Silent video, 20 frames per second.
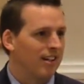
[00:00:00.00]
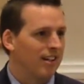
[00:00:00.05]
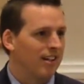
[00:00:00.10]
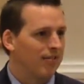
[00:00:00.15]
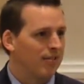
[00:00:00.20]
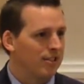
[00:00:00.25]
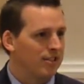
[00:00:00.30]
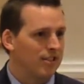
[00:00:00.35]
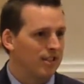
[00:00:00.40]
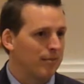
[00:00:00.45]

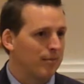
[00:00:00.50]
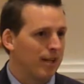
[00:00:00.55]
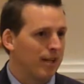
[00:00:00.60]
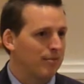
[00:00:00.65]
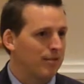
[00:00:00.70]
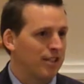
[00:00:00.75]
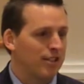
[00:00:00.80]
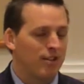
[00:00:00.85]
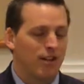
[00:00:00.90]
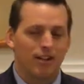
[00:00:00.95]
Friends, sometimes
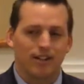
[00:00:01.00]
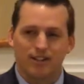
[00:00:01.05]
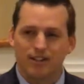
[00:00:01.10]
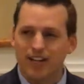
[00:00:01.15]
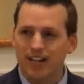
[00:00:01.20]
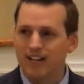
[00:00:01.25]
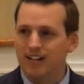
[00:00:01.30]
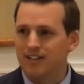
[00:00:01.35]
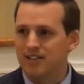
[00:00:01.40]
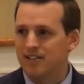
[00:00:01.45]
that's all it
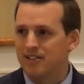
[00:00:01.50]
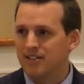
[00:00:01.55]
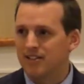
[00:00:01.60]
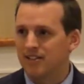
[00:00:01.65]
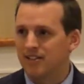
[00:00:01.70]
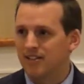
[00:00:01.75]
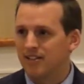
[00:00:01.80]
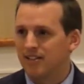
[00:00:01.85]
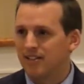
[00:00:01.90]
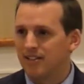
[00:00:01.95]
takes.
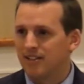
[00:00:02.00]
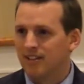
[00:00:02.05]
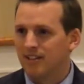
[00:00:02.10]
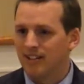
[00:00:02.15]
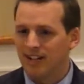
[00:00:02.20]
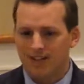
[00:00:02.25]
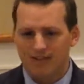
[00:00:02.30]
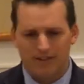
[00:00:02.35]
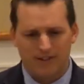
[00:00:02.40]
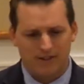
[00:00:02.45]
And
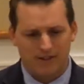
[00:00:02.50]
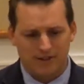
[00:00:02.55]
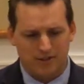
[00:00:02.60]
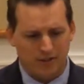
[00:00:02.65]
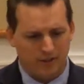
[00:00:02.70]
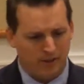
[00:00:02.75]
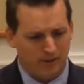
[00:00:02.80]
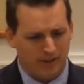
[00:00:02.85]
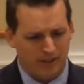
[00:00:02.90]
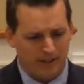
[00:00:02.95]
I've heard
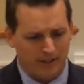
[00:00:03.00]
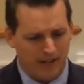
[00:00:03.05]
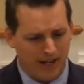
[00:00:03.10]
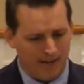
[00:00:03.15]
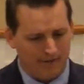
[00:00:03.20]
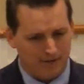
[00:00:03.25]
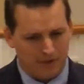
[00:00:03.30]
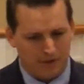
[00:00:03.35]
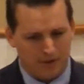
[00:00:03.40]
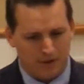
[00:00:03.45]
story
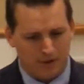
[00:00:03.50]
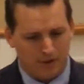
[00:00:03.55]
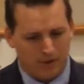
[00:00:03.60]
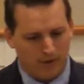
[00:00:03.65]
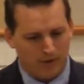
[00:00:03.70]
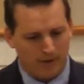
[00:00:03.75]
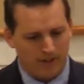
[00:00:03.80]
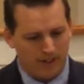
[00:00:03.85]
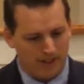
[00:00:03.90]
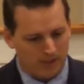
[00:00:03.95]
after
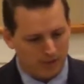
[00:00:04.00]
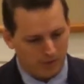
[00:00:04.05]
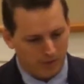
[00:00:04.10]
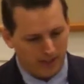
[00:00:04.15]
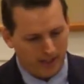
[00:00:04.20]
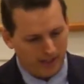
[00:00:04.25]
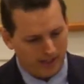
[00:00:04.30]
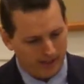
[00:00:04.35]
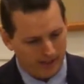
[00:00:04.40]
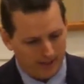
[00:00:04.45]
story this
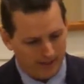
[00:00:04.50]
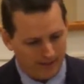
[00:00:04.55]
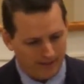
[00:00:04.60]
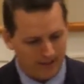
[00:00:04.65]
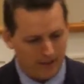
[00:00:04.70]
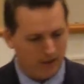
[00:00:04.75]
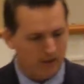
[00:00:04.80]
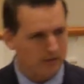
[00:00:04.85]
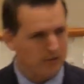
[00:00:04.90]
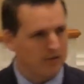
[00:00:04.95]
week of
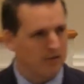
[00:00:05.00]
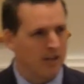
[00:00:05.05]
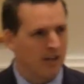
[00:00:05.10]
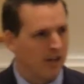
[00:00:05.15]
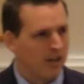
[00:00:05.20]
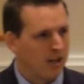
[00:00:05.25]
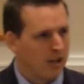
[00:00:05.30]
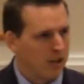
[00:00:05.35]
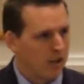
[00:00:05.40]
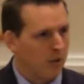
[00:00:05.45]
those
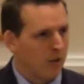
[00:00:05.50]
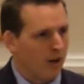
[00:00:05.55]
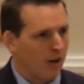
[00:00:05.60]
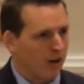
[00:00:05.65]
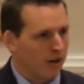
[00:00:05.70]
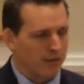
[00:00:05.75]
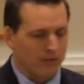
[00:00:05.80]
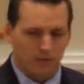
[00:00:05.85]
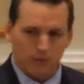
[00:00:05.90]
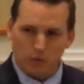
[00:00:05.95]
who
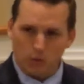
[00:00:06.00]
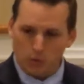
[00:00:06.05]
are